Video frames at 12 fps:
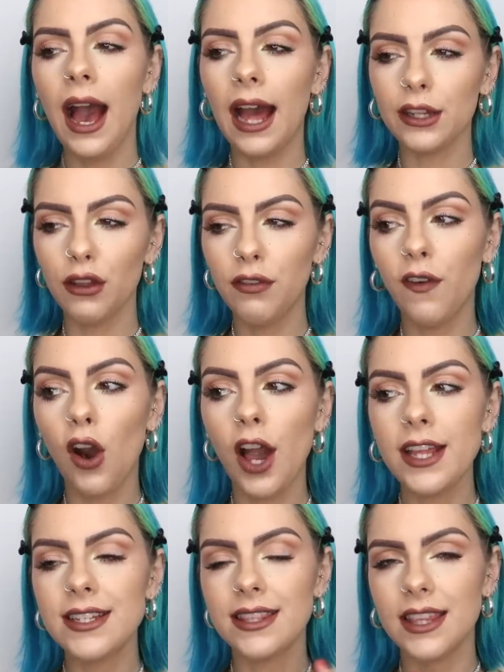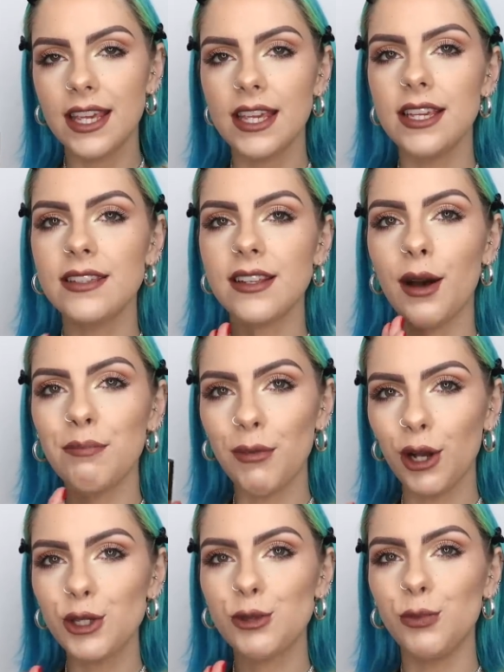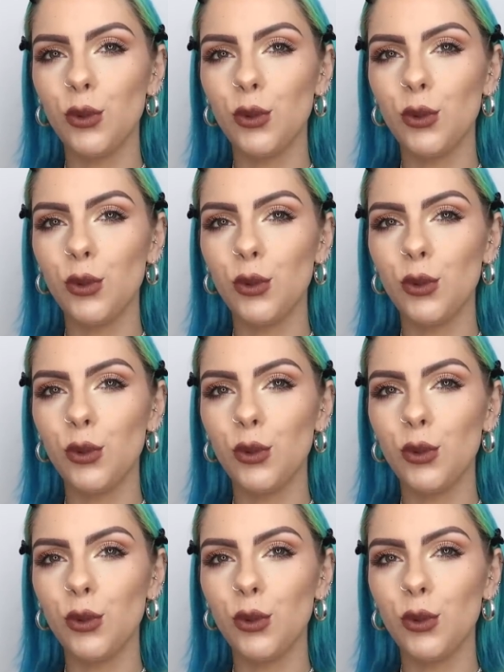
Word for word: and I find these are much